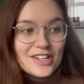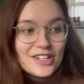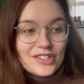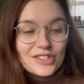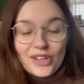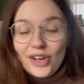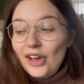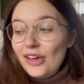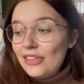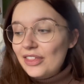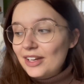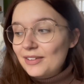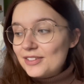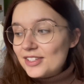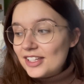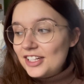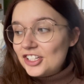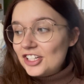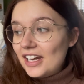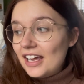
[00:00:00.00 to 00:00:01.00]
So I think I'm just
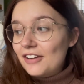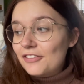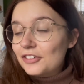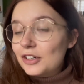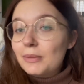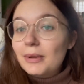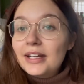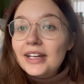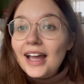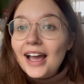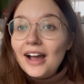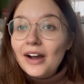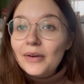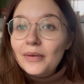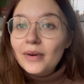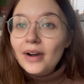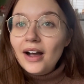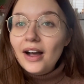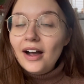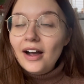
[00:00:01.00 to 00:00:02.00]
gonna chill out for a bit
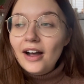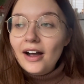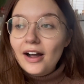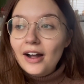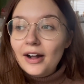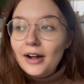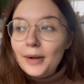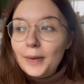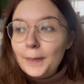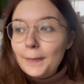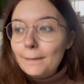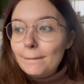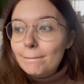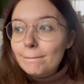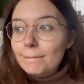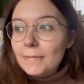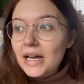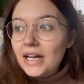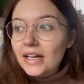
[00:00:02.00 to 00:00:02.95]
now. I